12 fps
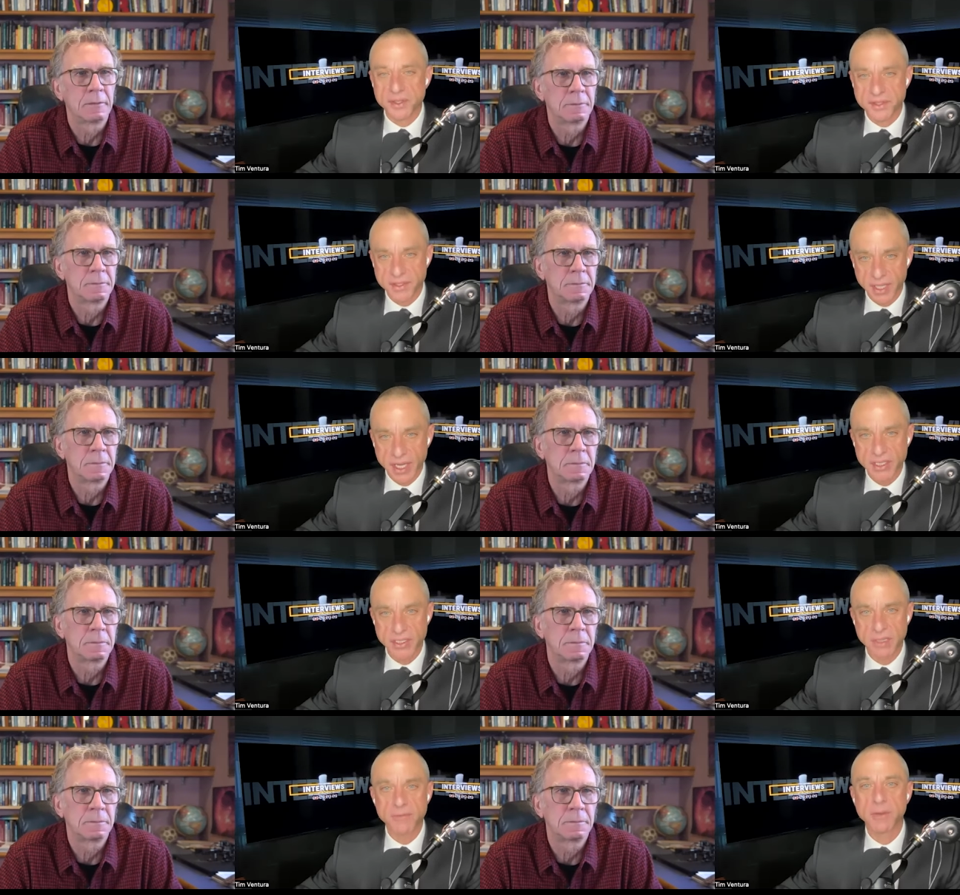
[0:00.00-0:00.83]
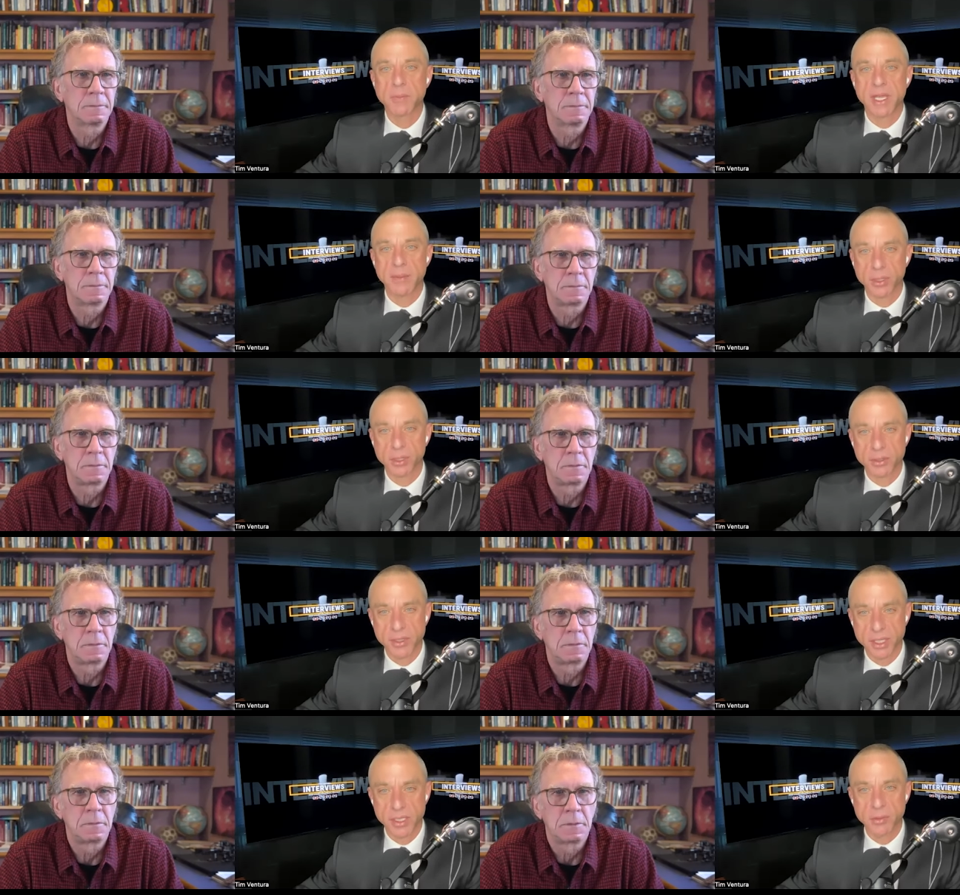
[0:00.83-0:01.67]
Speaker 1: the scientific paper
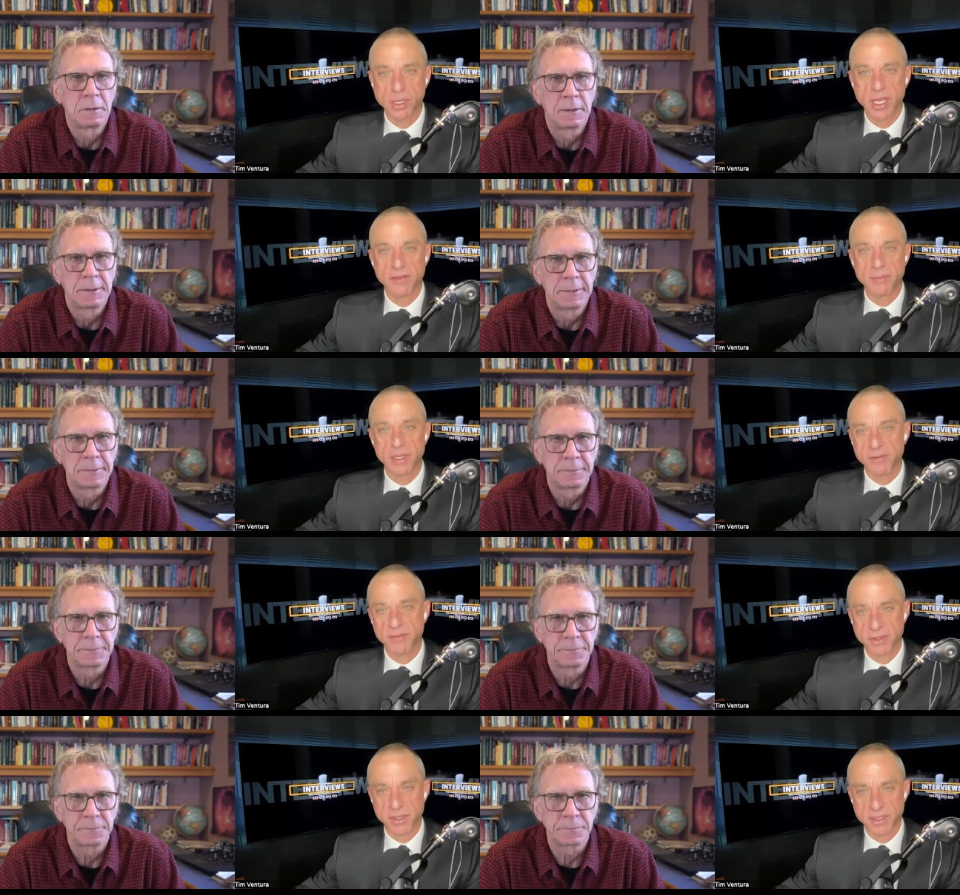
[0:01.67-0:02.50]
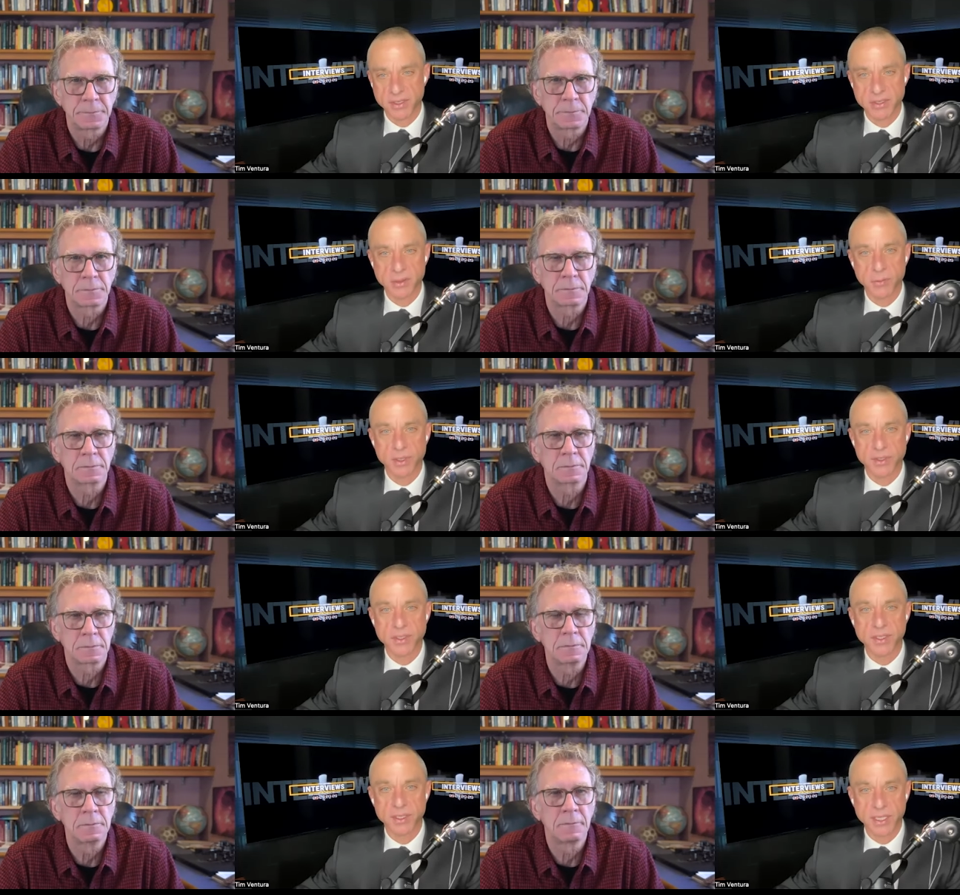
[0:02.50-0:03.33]
that you gave me for this
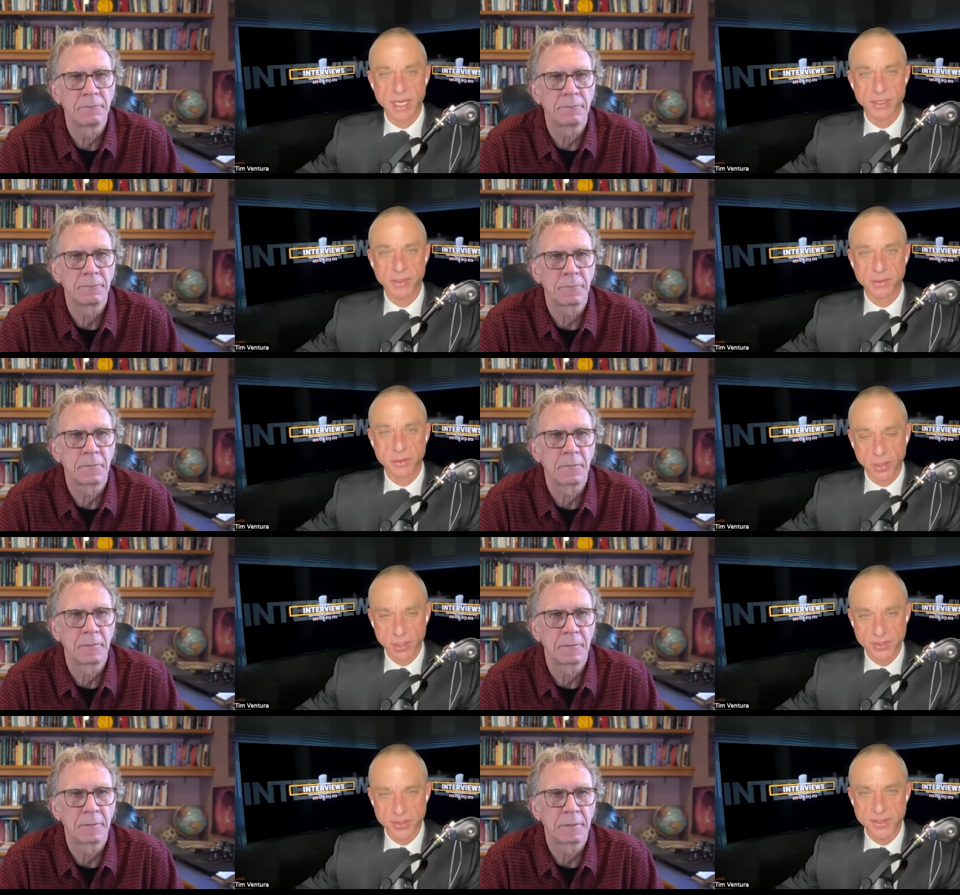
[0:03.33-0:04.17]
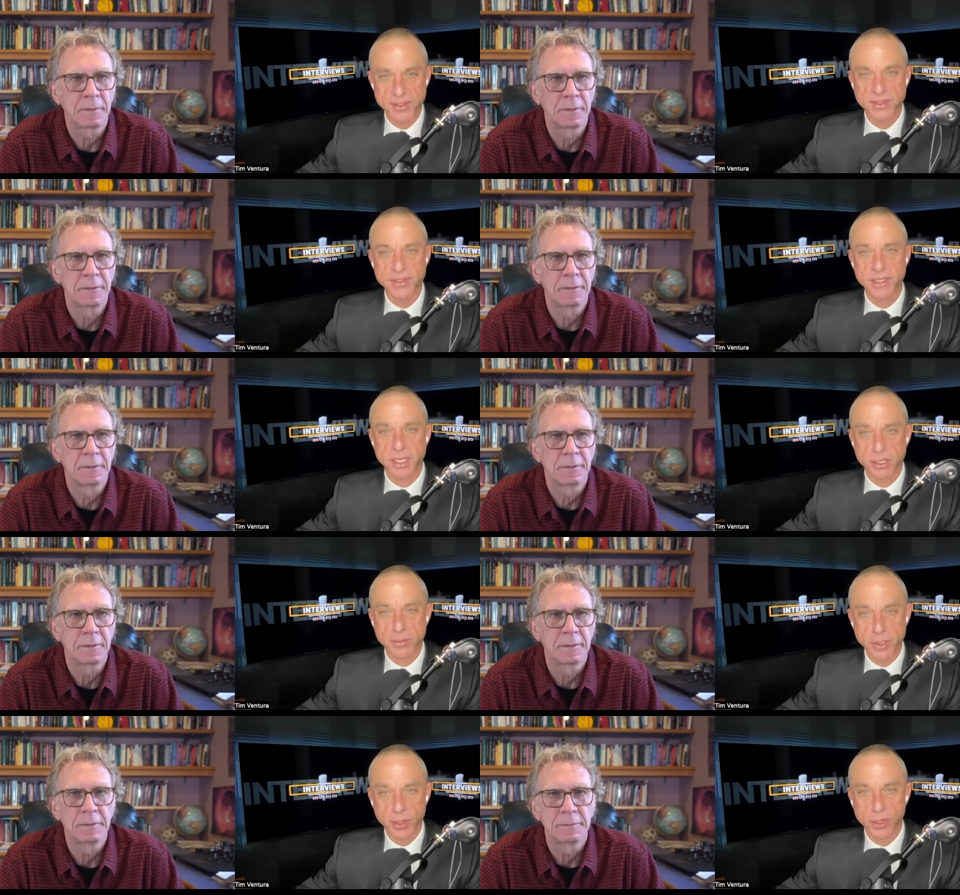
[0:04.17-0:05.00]
was entitled Consciousness, the
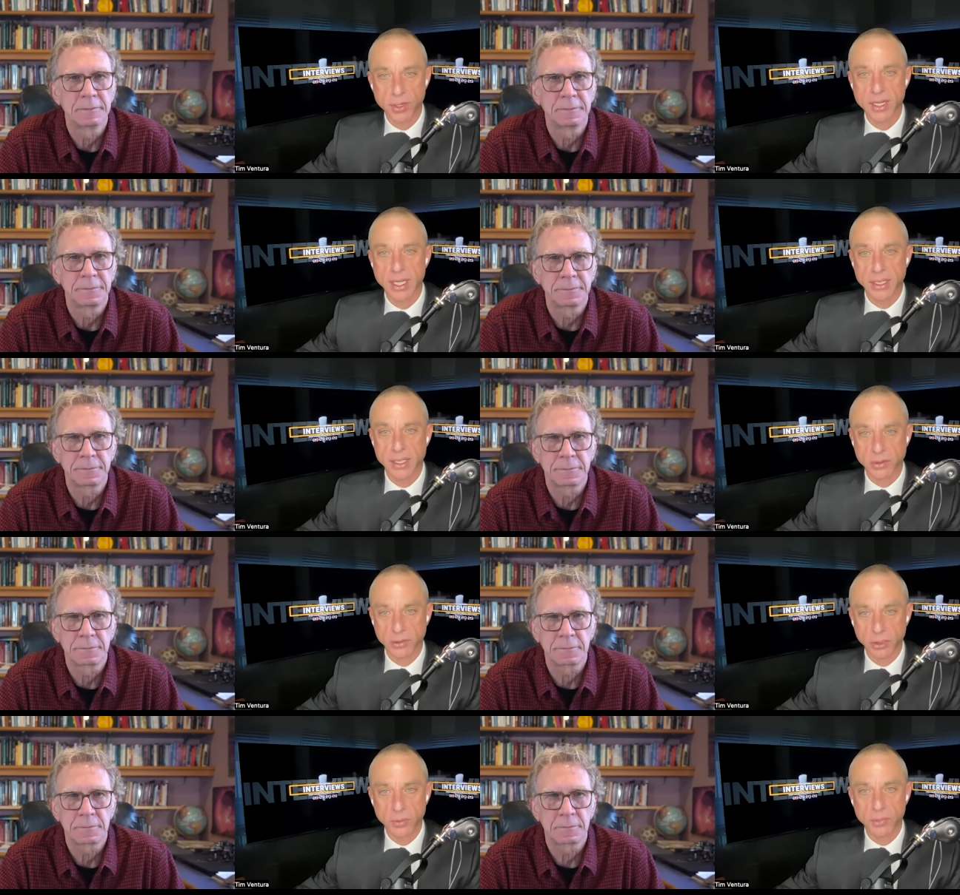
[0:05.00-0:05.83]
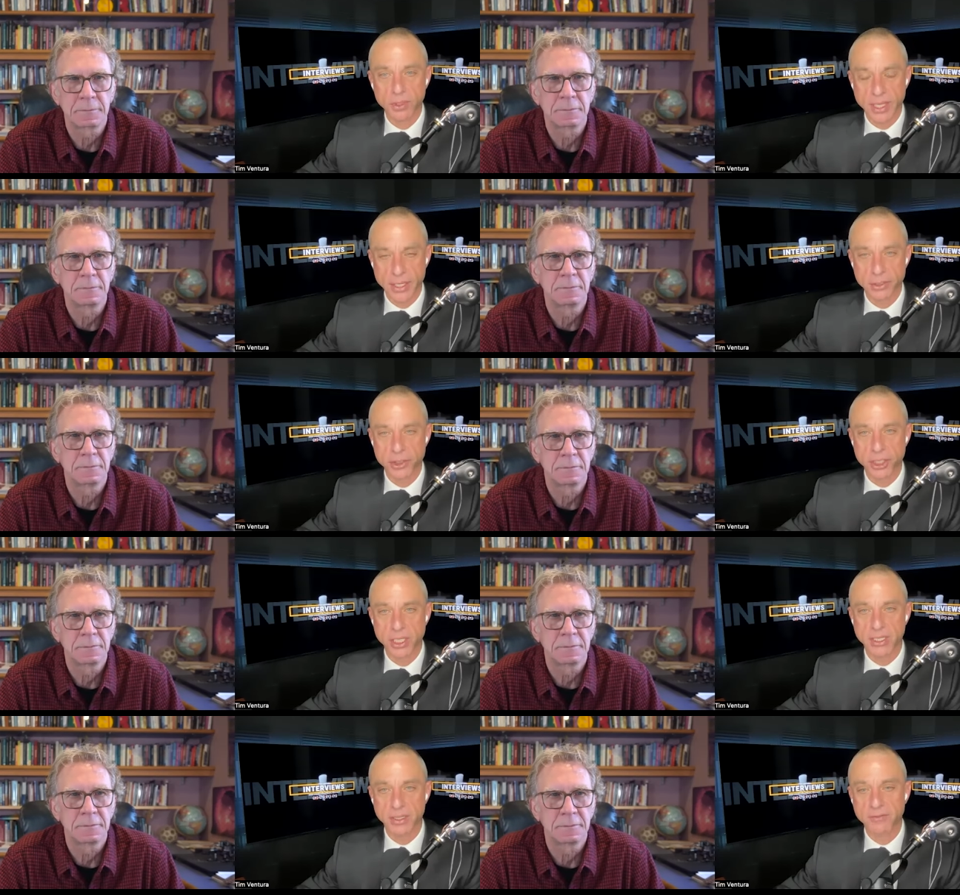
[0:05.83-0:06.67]
Human Heart, and the Global
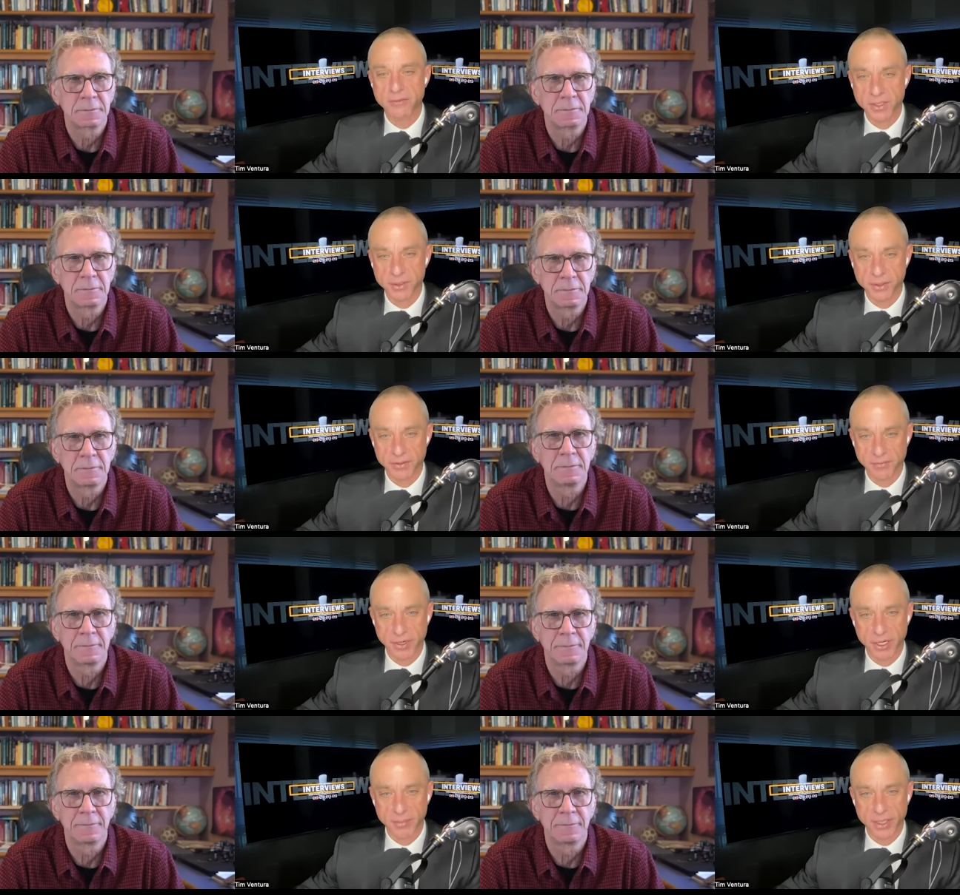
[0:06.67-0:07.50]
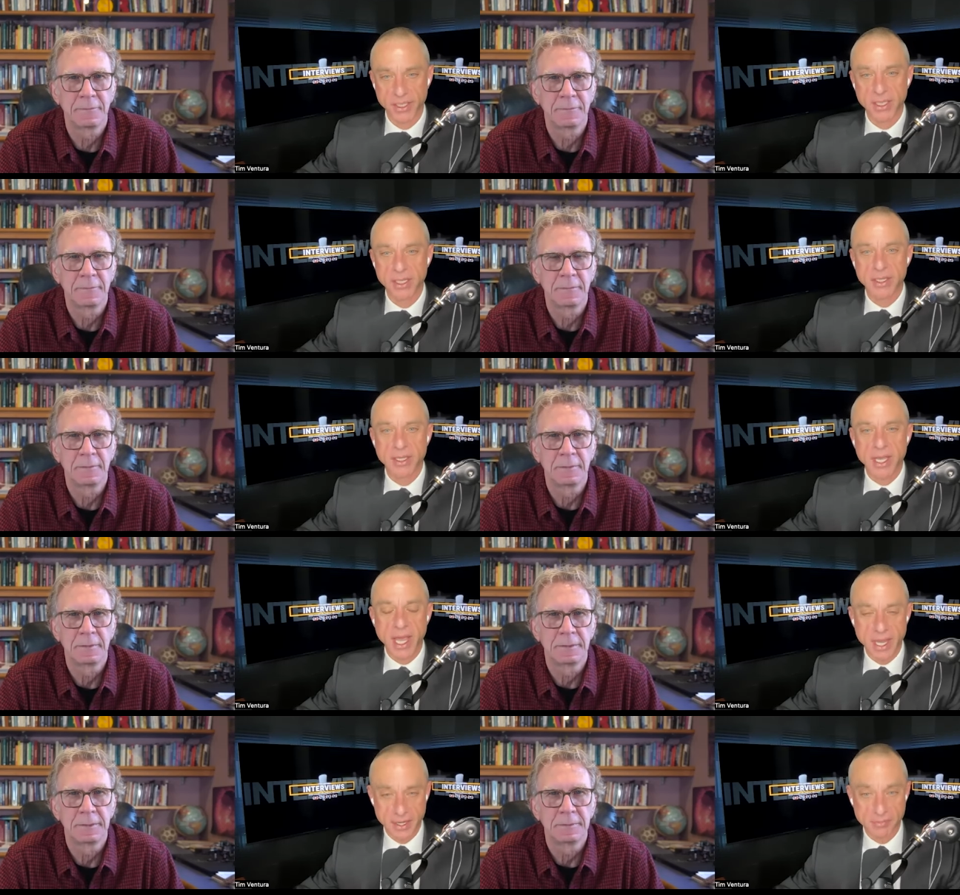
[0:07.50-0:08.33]
Energetic Field Environment.
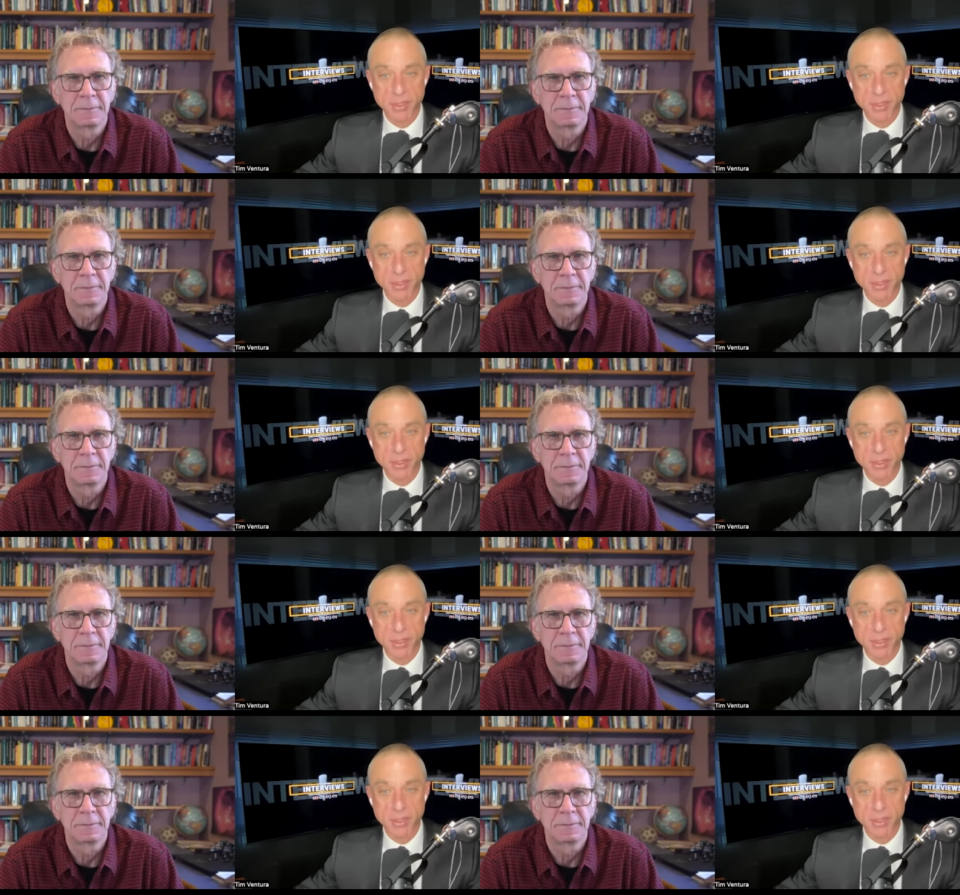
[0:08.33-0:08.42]
And I'm